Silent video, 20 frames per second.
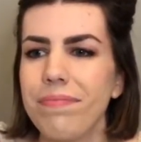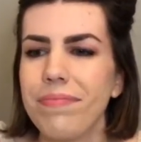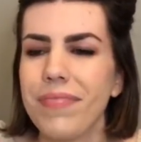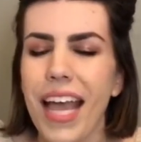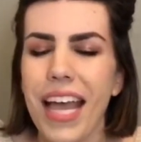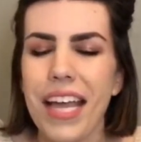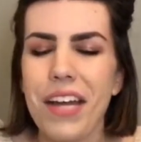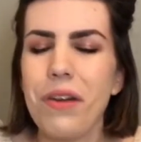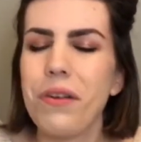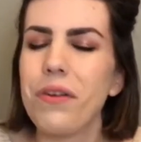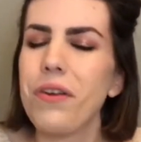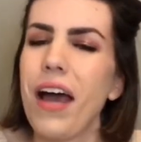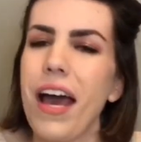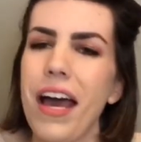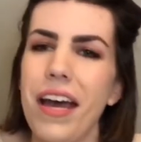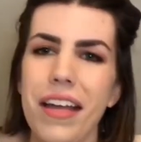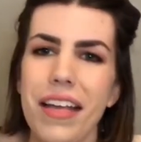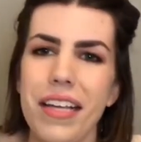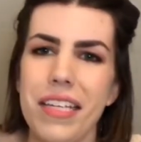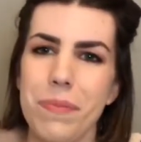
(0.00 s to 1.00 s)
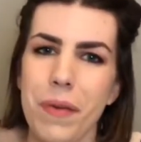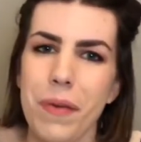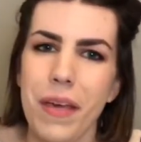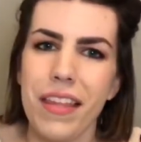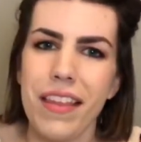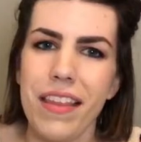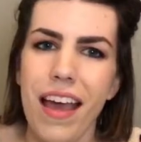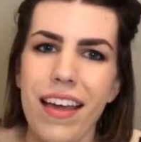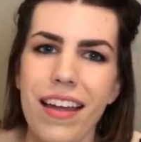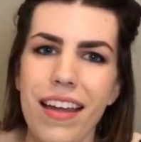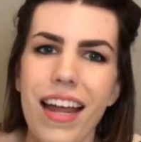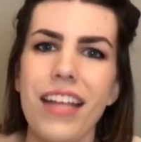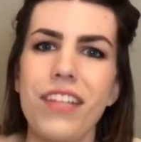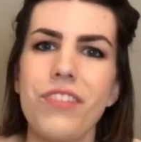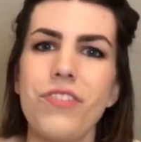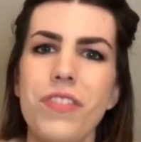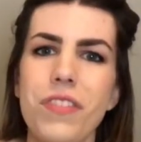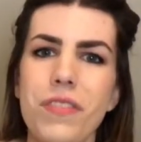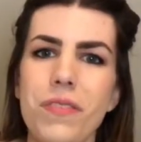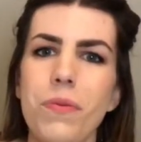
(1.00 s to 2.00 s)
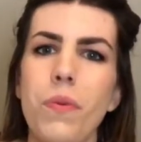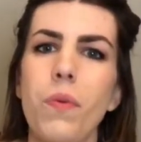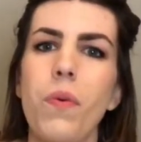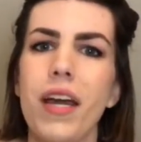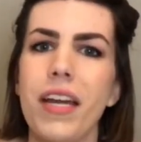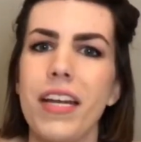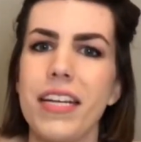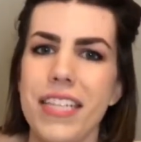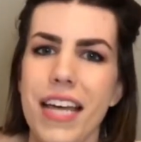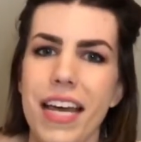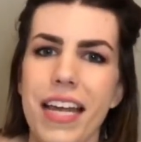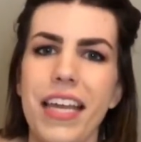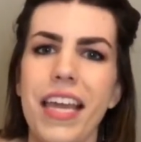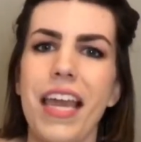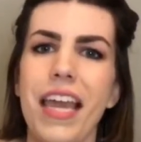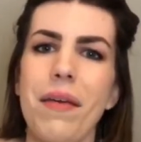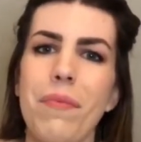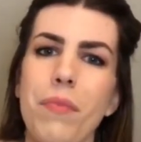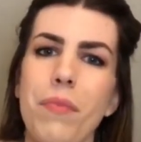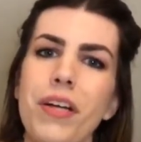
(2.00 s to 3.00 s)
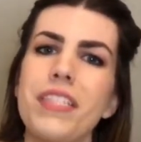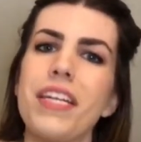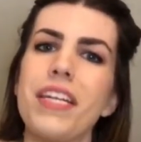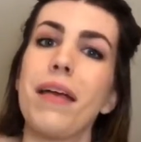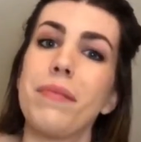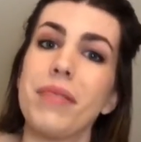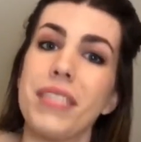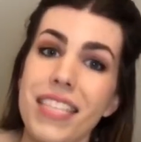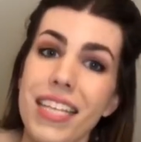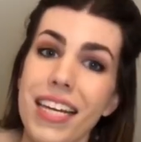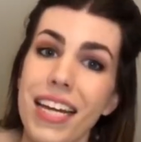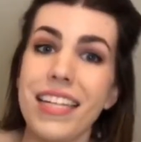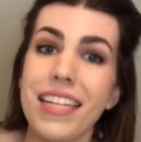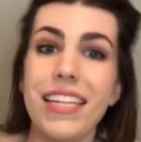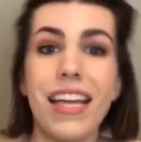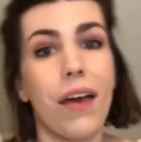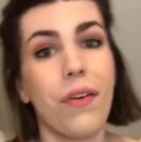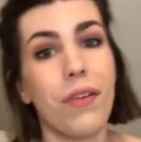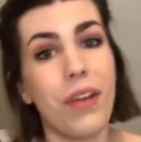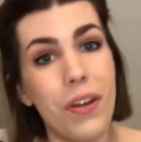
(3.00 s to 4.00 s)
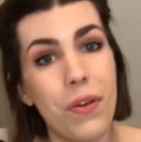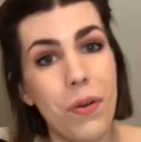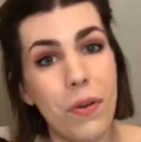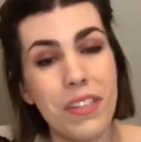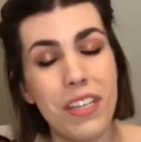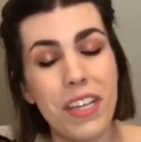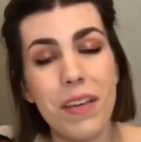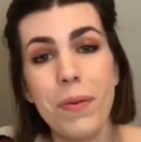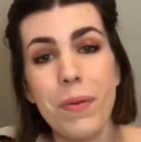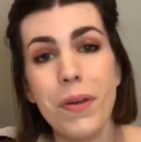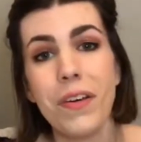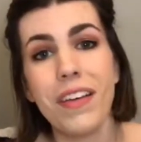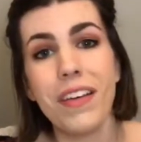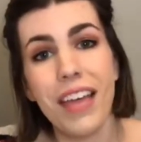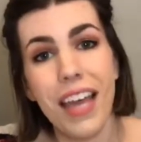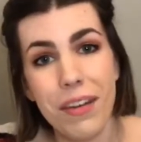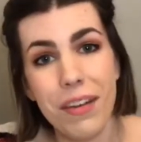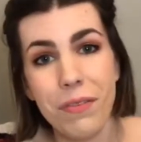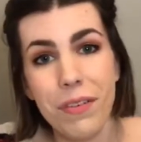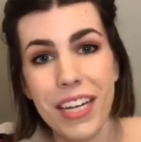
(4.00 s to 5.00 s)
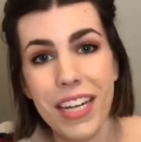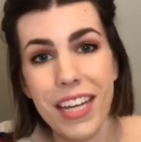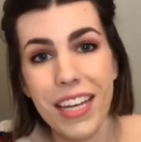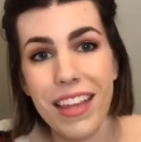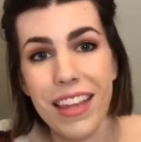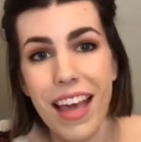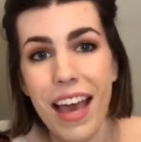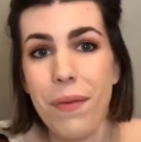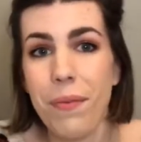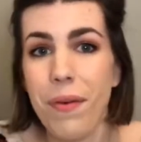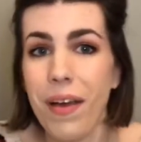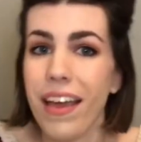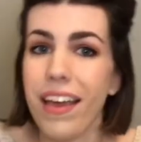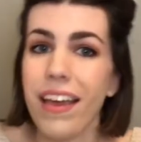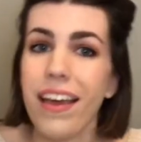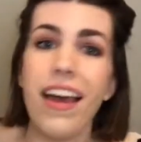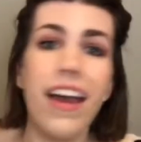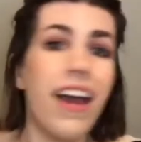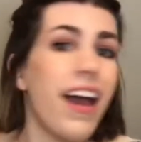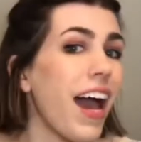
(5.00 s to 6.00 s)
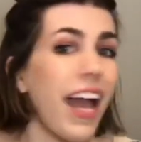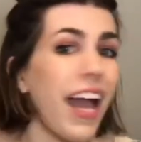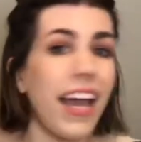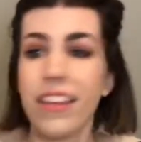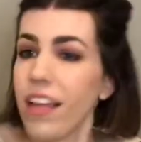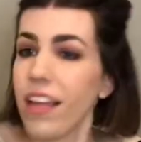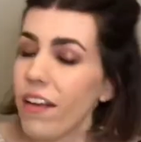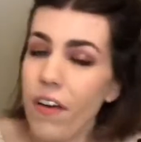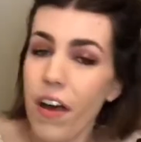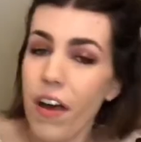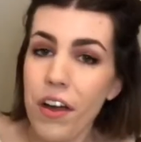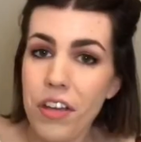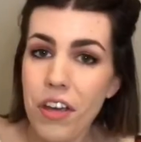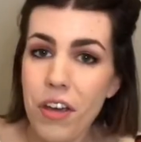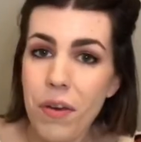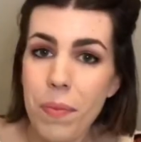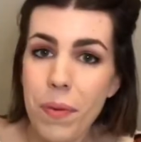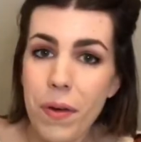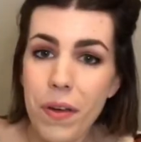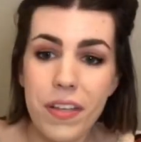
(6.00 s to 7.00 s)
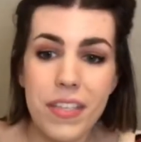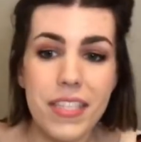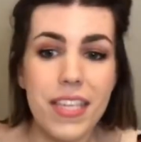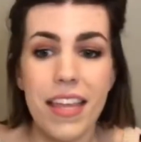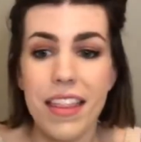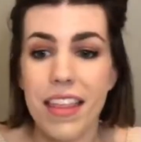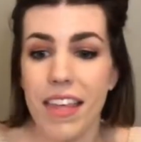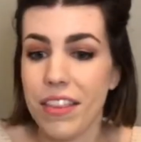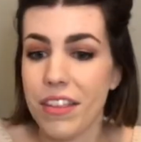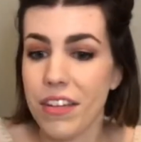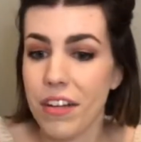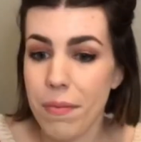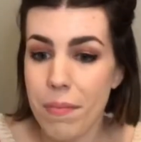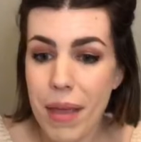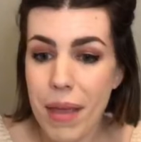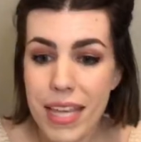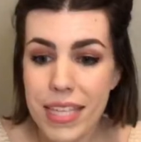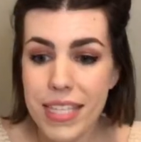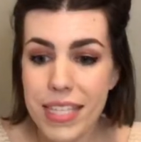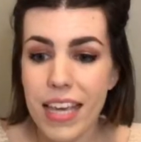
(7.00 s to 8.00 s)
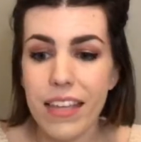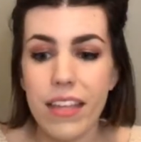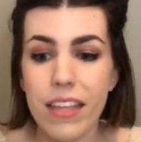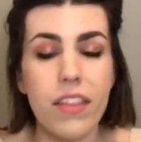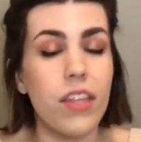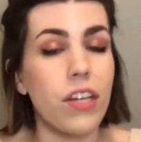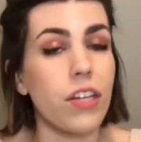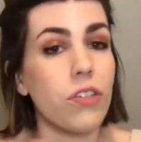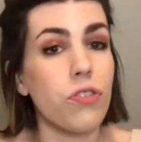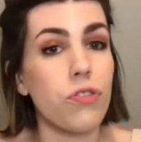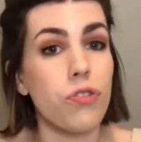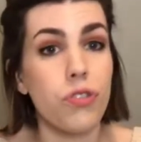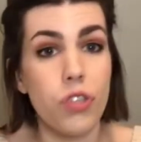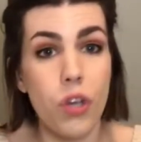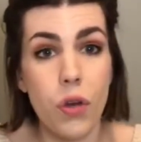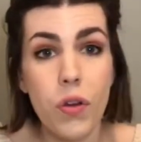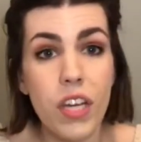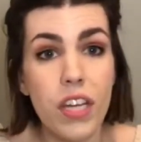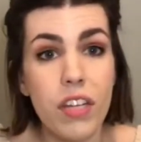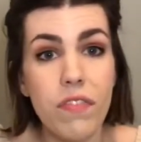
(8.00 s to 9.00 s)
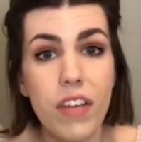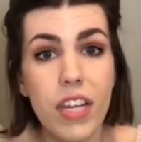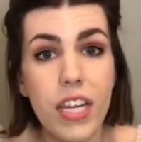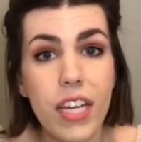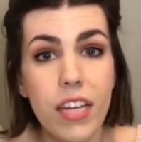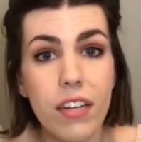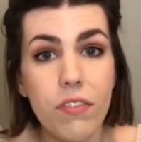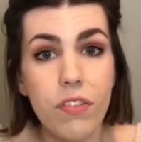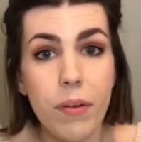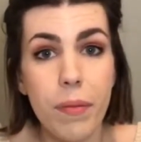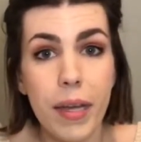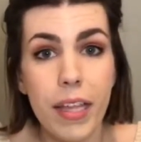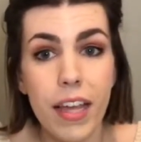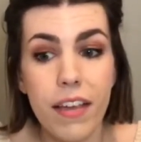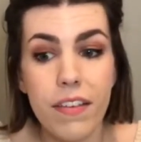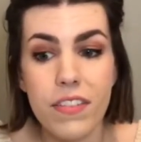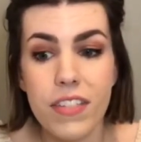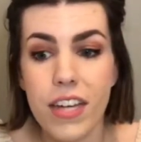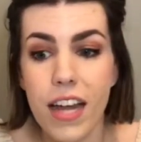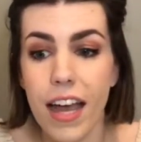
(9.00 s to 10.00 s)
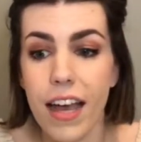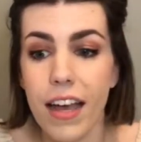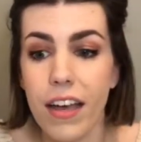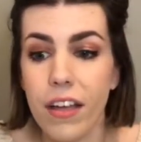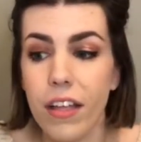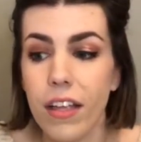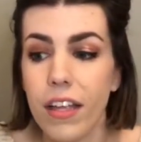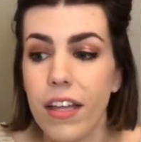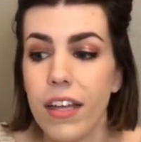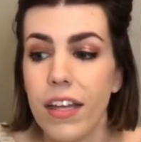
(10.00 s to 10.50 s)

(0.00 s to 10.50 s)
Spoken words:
I don't know how to explain that. I just want to dedicate more time to sitting down and holding a book and reading that way. I love audiobooks. I think they're amazing. They're so convenient for my lifestyle.